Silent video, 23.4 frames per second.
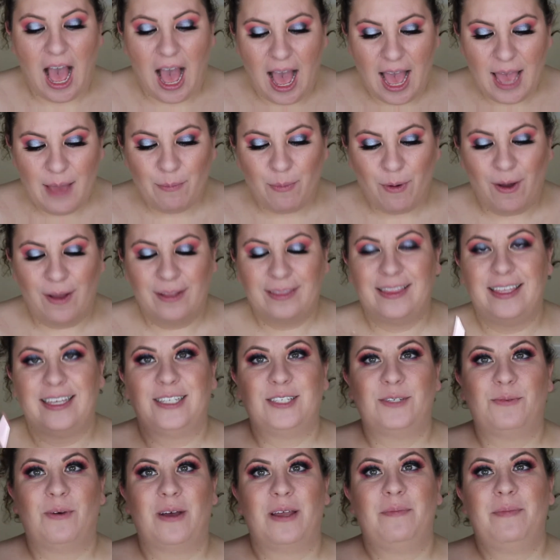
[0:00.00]
I bought
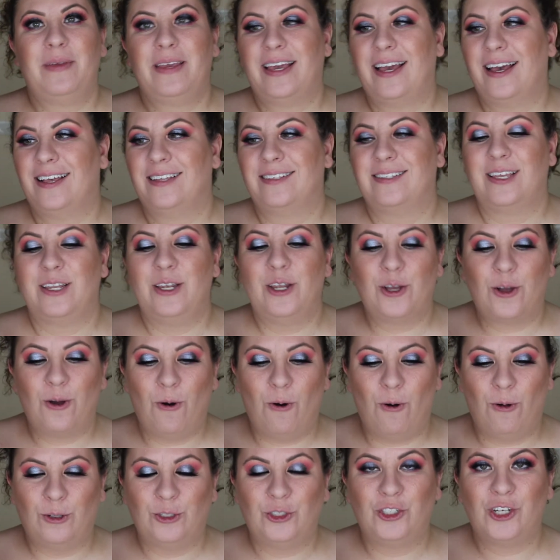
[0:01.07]
this one because
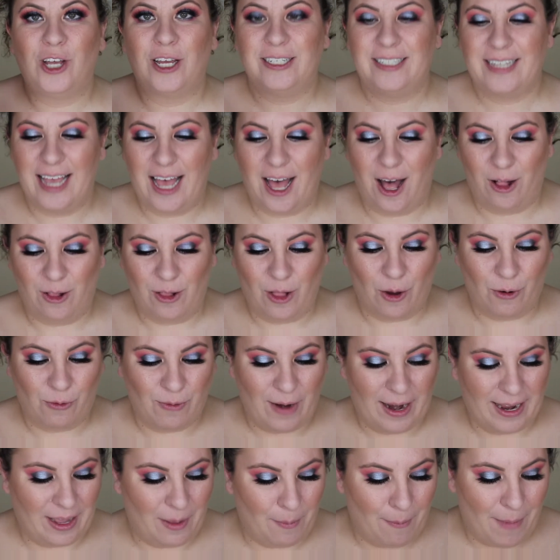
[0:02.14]
Nicole Chantel
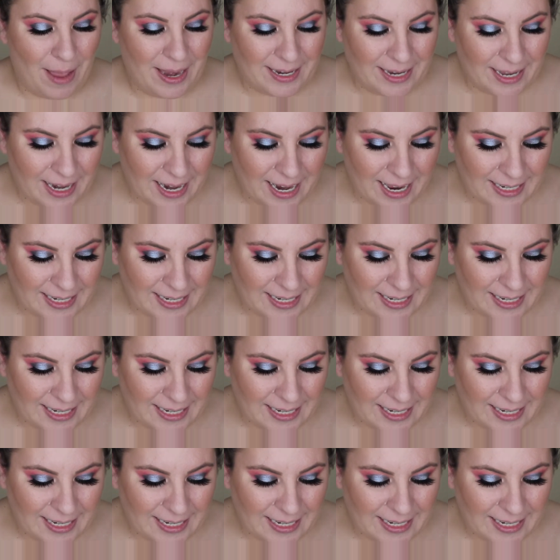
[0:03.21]
recommended